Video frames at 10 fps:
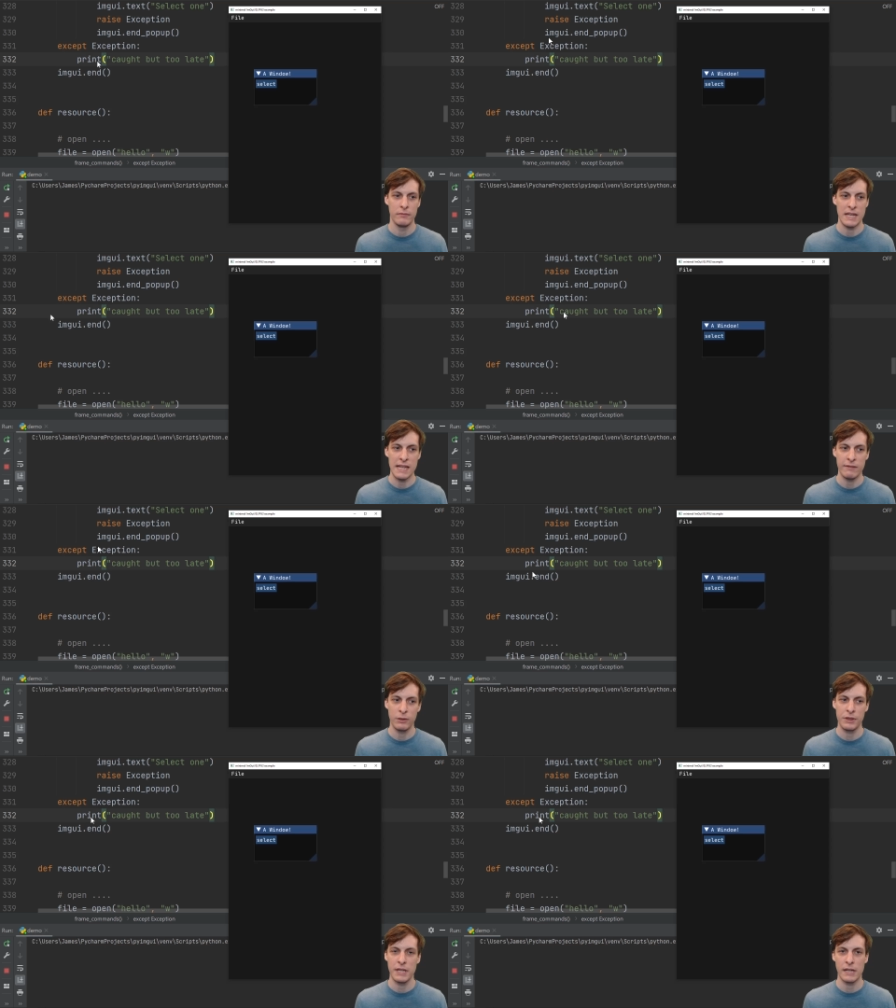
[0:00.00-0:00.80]
Even
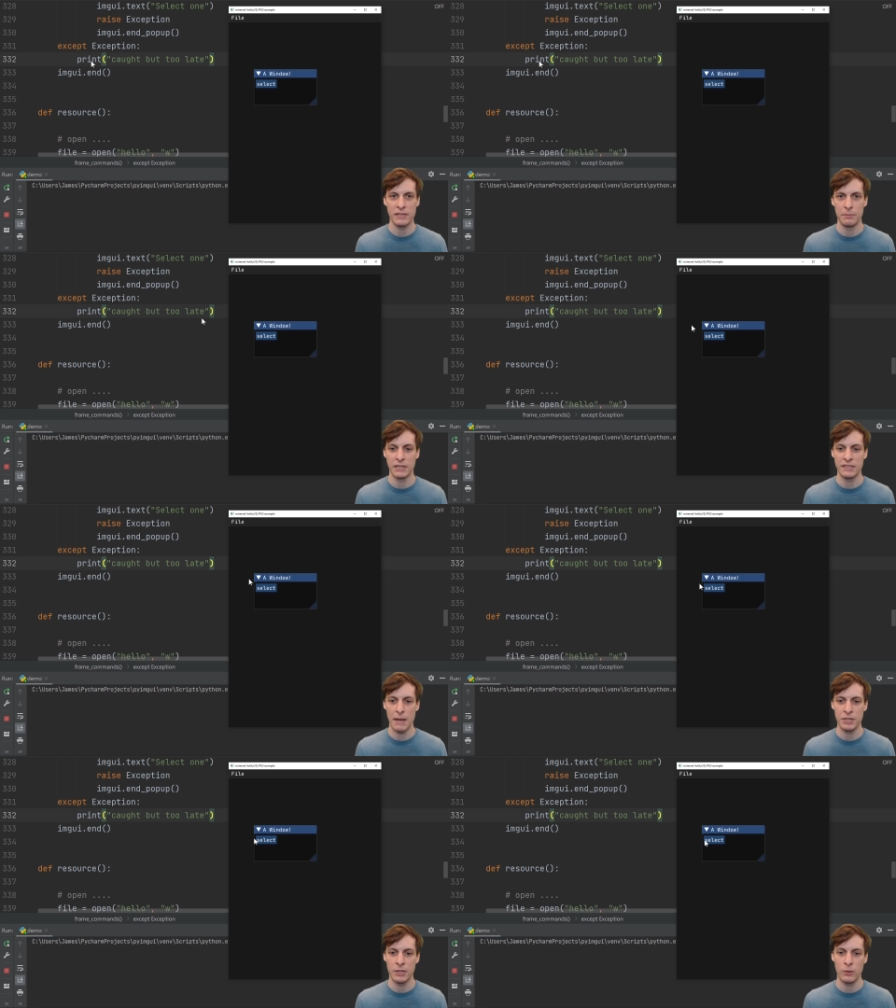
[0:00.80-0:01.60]
with the except
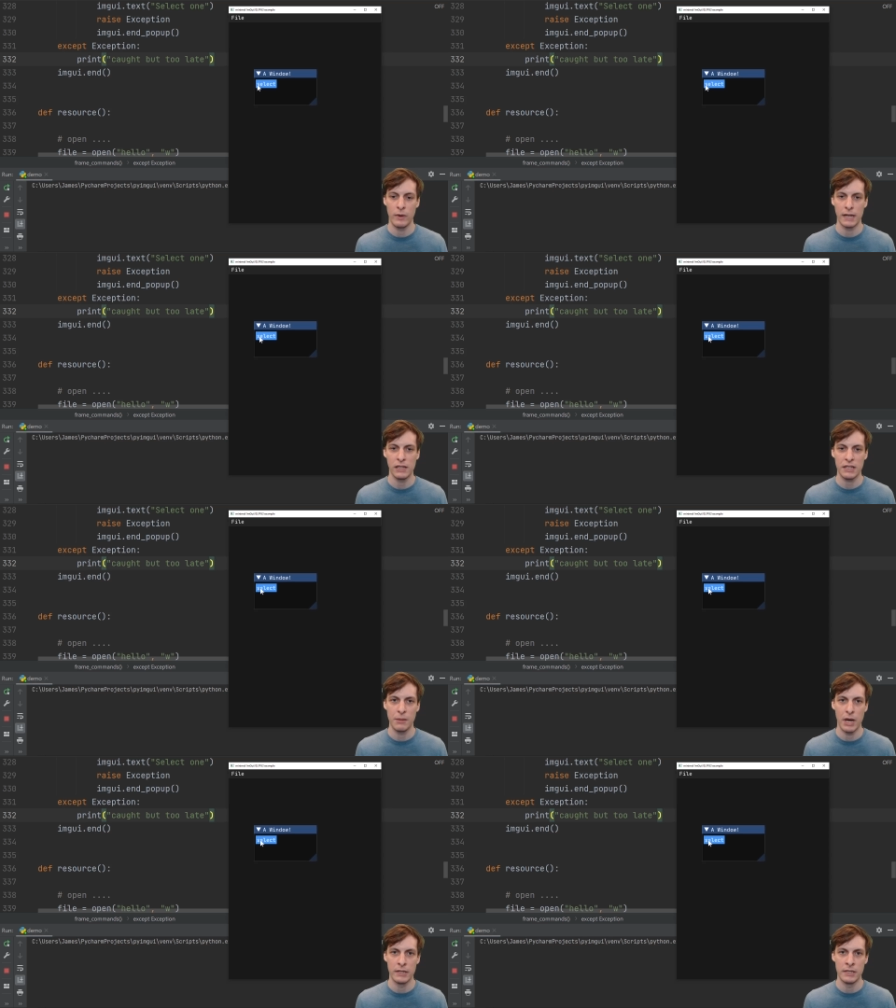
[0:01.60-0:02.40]
exception, when I click the
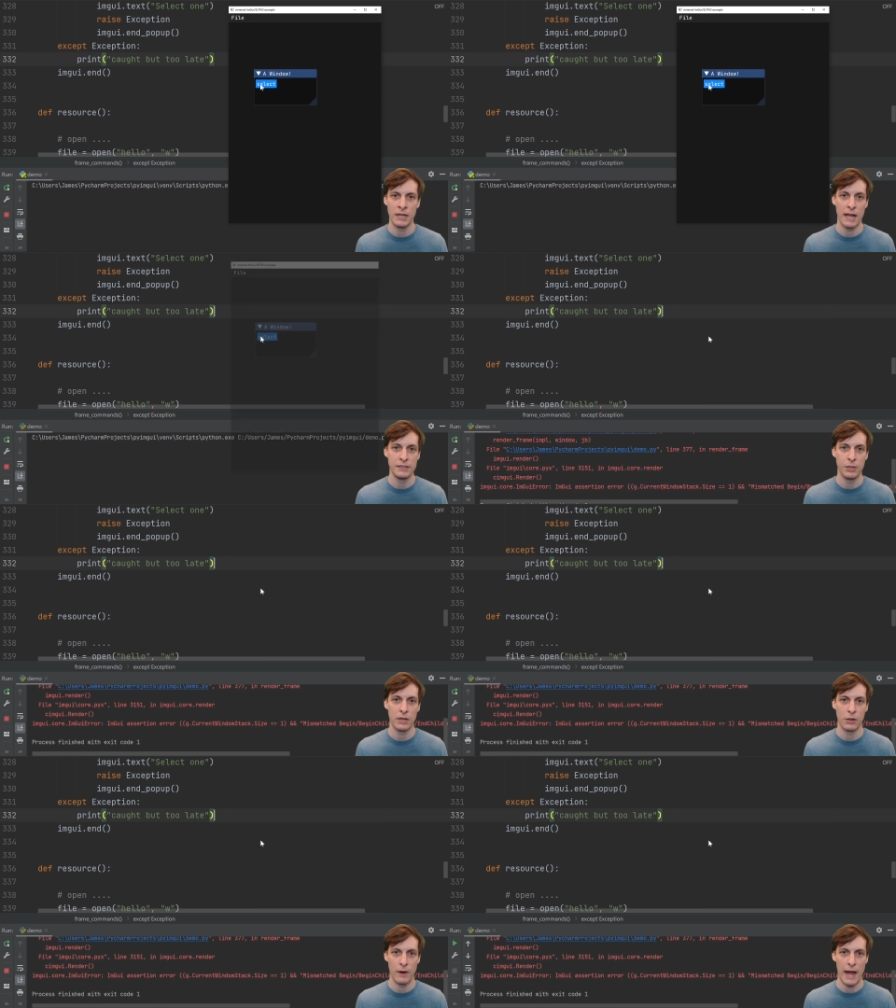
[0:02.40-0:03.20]
button, I still get
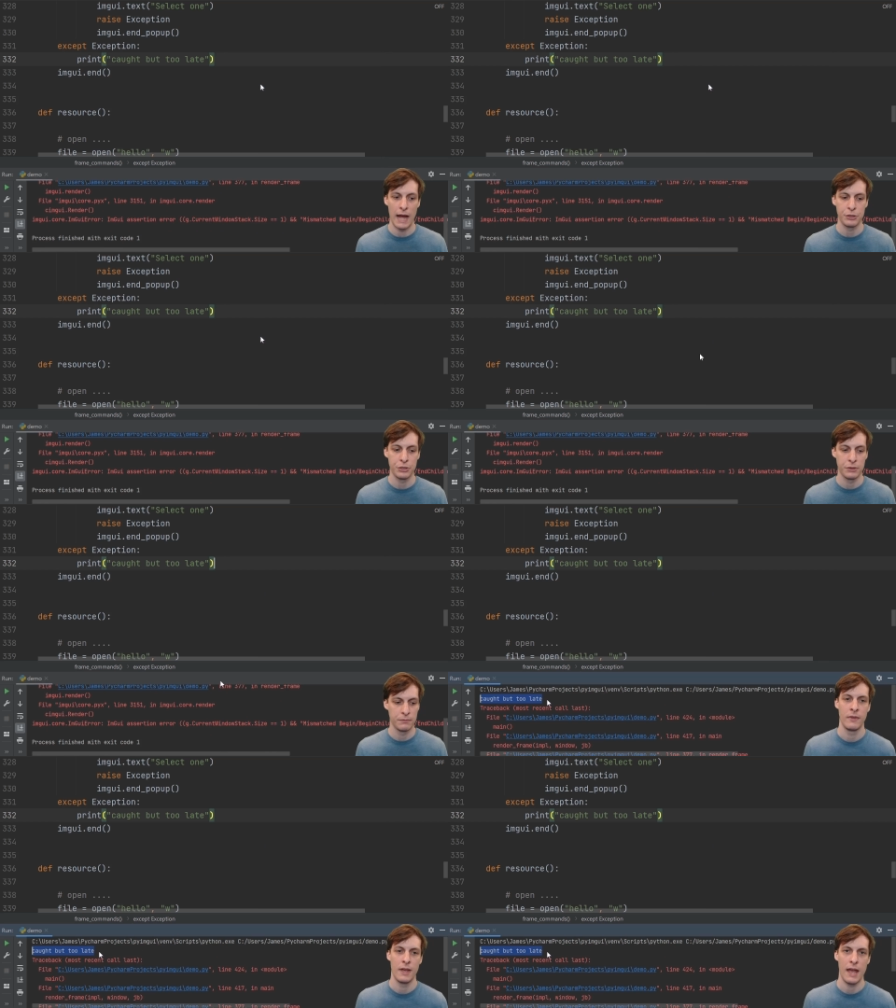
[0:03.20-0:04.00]
a crash.
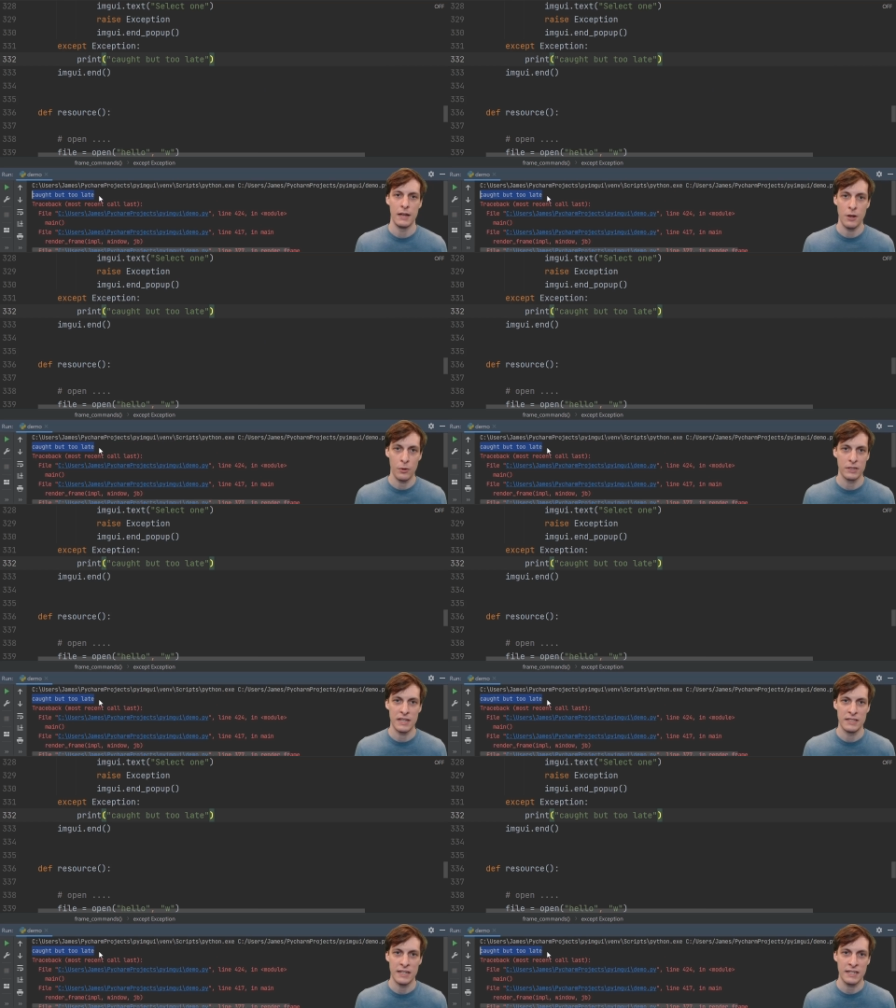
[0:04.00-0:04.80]
And notice
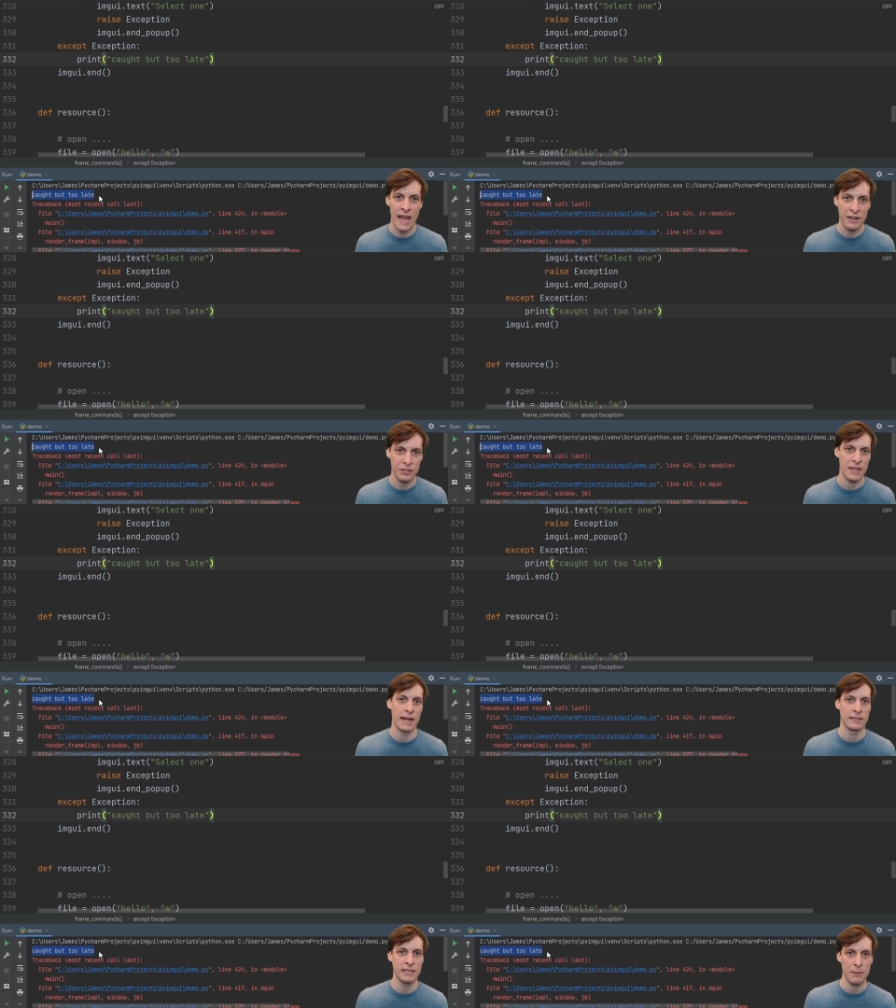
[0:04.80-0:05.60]
it did catch that
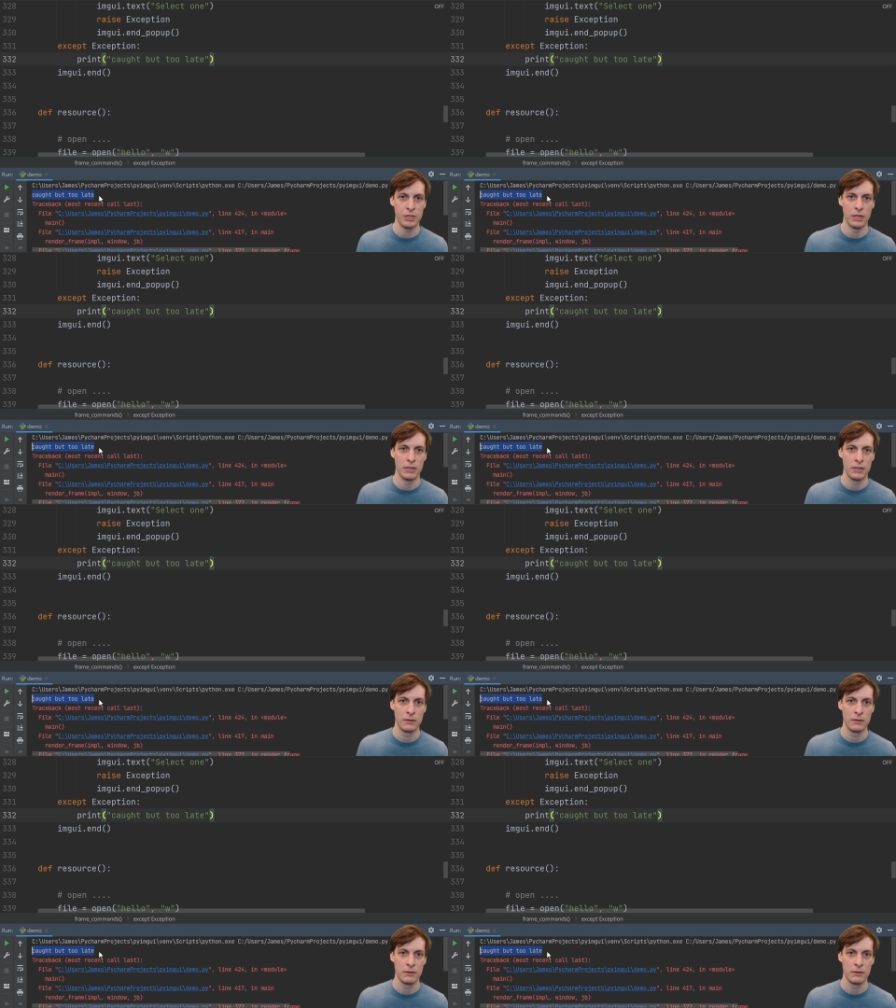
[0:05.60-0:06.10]
exception.